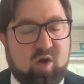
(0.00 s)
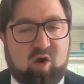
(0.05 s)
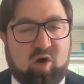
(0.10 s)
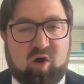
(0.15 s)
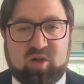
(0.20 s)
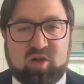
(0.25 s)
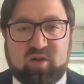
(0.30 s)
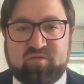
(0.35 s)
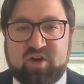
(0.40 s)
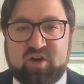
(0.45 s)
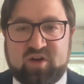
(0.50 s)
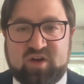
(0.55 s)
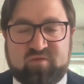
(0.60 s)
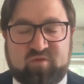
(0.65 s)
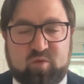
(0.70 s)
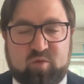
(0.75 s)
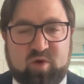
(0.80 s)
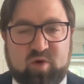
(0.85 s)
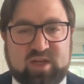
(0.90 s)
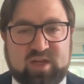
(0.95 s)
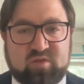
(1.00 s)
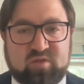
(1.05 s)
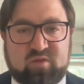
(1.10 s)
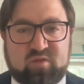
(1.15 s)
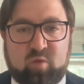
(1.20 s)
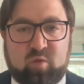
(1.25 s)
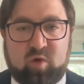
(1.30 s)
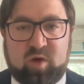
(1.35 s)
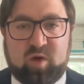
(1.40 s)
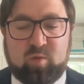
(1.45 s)
all of their different
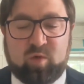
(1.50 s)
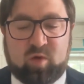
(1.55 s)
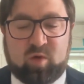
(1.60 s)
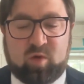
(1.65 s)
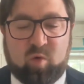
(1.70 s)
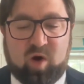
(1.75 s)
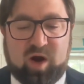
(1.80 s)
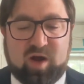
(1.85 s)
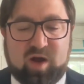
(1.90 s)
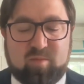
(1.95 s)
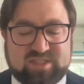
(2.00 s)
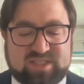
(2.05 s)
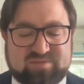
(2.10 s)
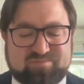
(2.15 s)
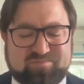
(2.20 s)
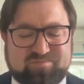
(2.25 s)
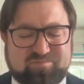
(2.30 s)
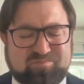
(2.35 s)
regulatory requirements.